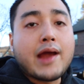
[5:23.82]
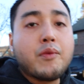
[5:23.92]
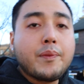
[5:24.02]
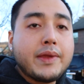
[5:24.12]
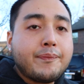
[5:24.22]
I
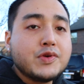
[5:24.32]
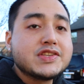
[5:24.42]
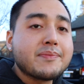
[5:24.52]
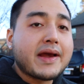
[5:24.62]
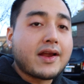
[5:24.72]
will be
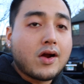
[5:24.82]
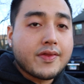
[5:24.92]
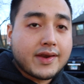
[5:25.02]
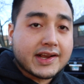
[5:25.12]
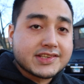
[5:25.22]
boosting my car in
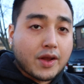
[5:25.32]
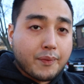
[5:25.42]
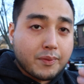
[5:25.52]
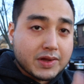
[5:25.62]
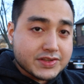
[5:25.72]
the next
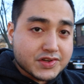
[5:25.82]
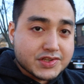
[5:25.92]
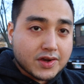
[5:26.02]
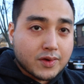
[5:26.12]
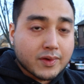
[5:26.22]
couple months or
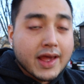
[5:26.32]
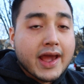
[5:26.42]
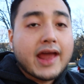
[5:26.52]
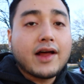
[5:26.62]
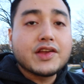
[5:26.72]
so,
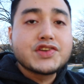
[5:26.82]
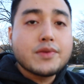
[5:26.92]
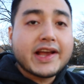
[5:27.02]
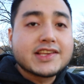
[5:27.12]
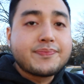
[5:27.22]
and I'll share
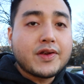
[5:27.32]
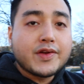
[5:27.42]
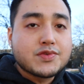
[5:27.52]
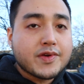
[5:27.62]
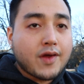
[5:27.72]
my
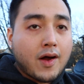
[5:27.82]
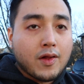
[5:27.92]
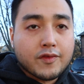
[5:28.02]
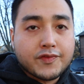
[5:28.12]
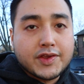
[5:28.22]
experience with
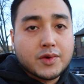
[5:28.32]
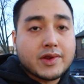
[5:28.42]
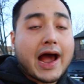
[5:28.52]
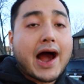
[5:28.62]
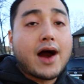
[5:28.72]
all of you and
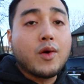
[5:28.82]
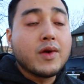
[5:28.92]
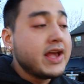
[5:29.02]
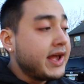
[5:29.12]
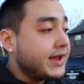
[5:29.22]
how
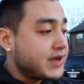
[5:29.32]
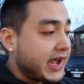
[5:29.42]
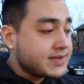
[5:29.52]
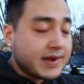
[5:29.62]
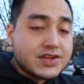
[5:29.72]
it
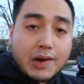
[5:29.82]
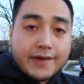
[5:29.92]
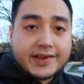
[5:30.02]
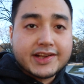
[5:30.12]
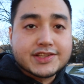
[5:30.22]
changed my
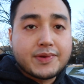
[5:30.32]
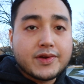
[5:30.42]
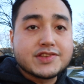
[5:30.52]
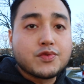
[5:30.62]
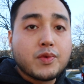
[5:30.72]
driving
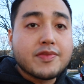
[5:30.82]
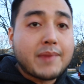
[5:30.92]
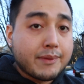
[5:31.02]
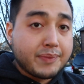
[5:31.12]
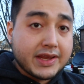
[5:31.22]
experience with
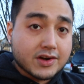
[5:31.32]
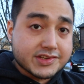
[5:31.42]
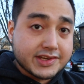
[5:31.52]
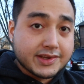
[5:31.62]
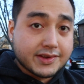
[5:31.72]
my
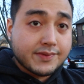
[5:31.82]
BRZ.